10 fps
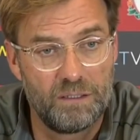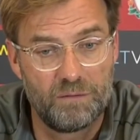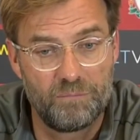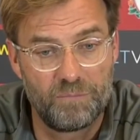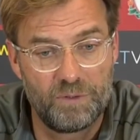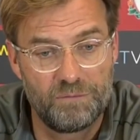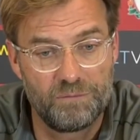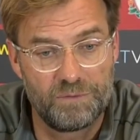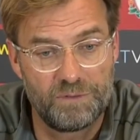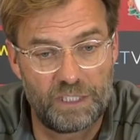um,
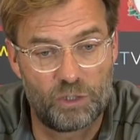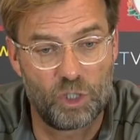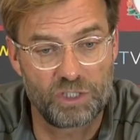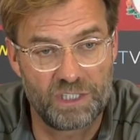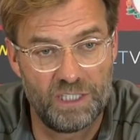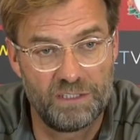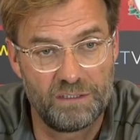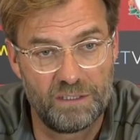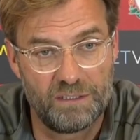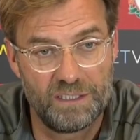Diego Costa
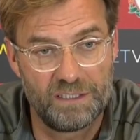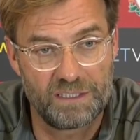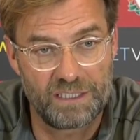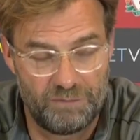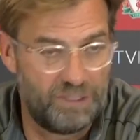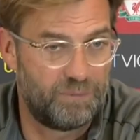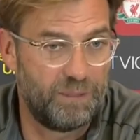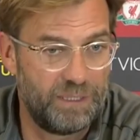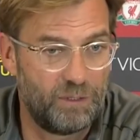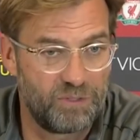and, and, and I mean,
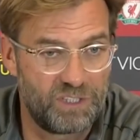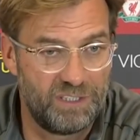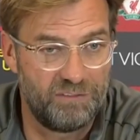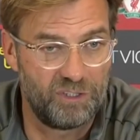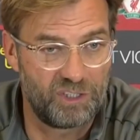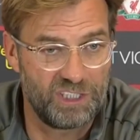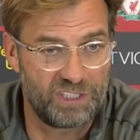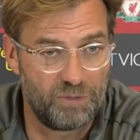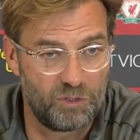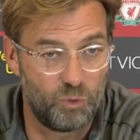they played obviously in a different
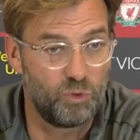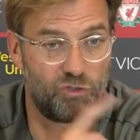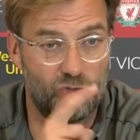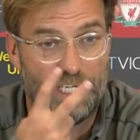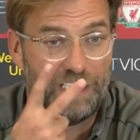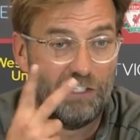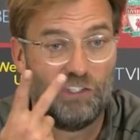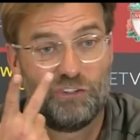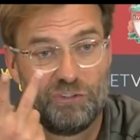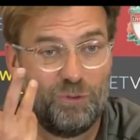system, the two
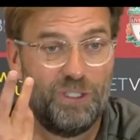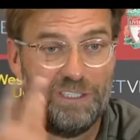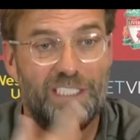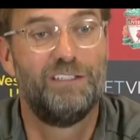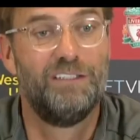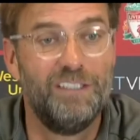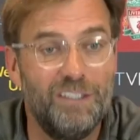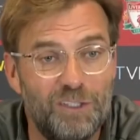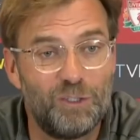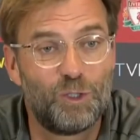strikers Well then
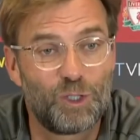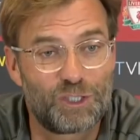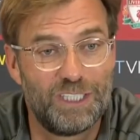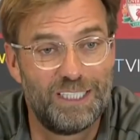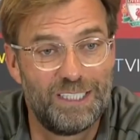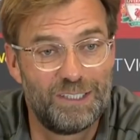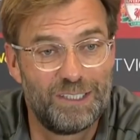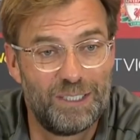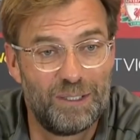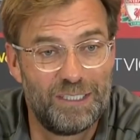Costa
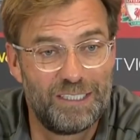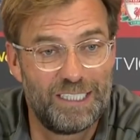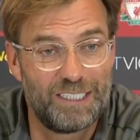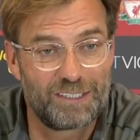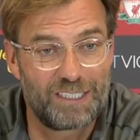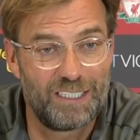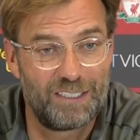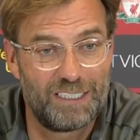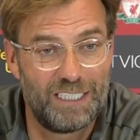and uh, and Enas are